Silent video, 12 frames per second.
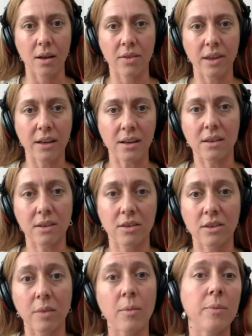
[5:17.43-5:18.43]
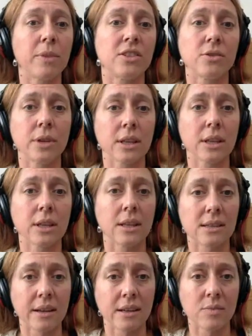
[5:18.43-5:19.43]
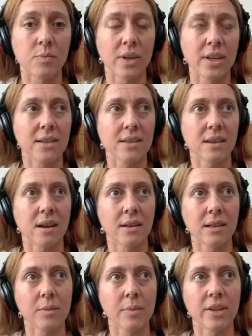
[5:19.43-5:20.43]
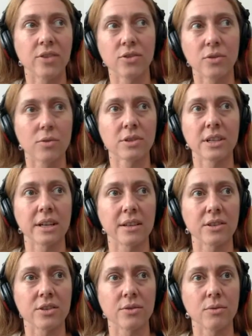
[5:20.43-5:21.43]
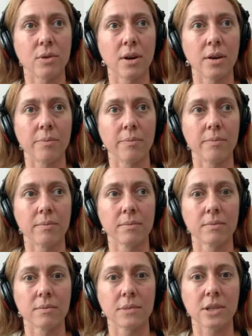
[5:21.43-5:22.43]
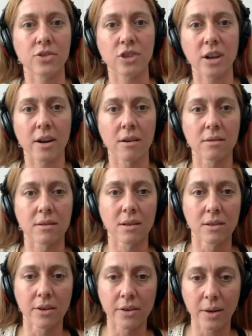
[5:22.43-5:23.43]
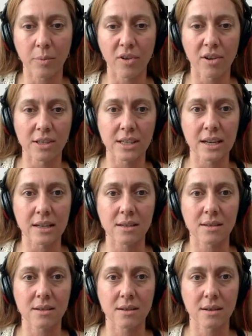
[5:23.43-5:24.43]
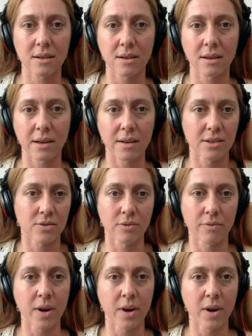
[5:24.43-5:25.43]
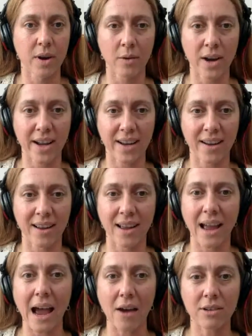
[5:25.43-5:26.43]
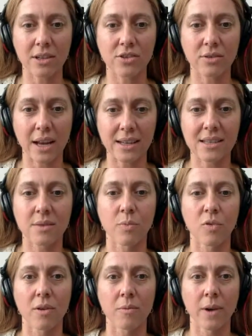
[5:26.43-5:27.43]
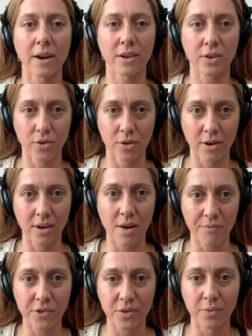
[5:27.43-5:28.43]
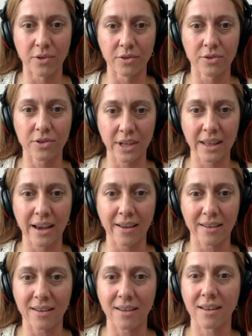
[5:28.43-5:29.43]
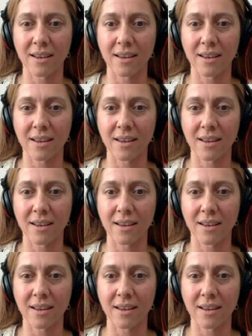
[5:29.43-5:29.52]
they might be doing these things, but it's a little bit daunting to share the learning process in a sort of public way. How did you get to the point where you're comfortable doing that?